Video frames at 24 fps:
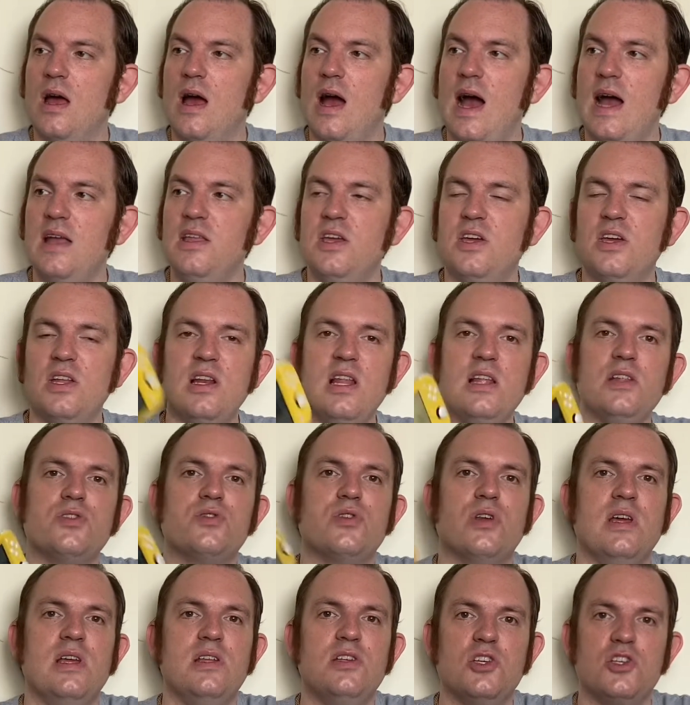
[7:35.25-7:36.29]
And you can
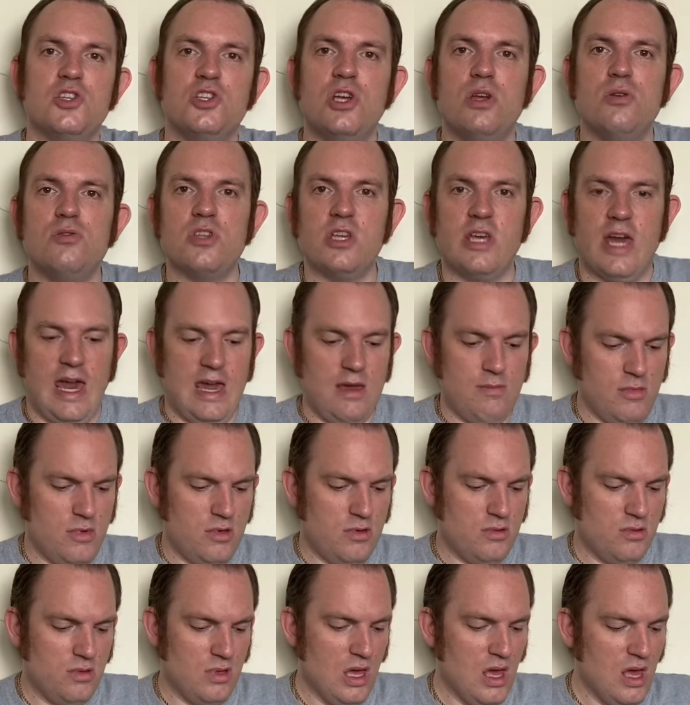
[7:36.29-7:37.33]
literally just choose a game,
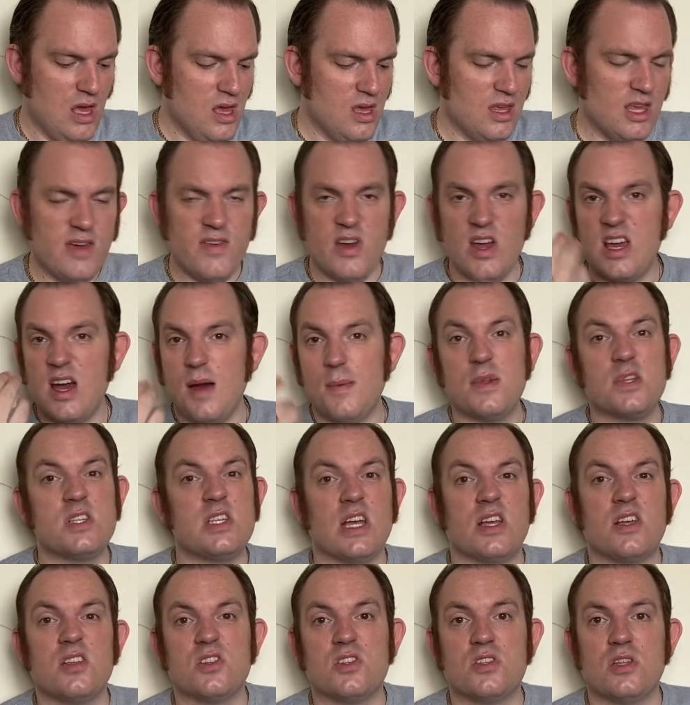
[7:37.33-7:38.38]
give it a couple of
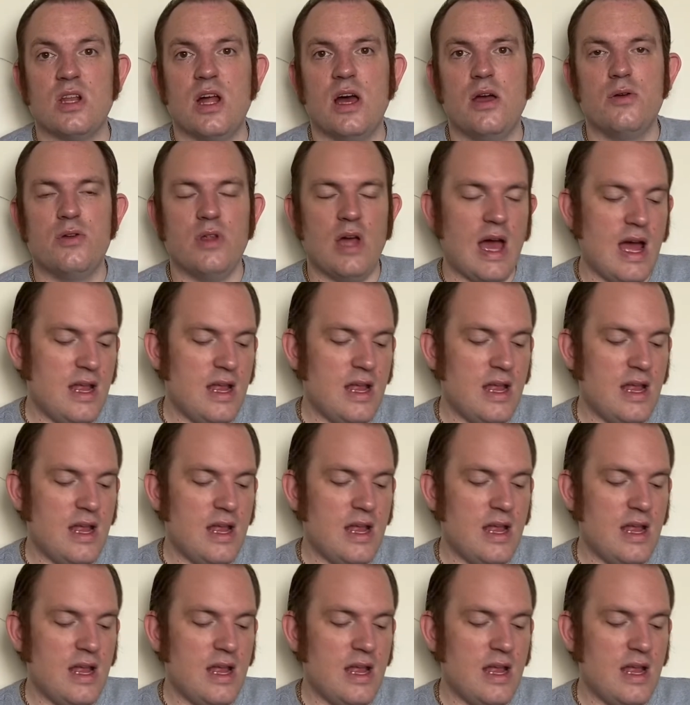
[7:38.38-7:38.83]
seconds to load,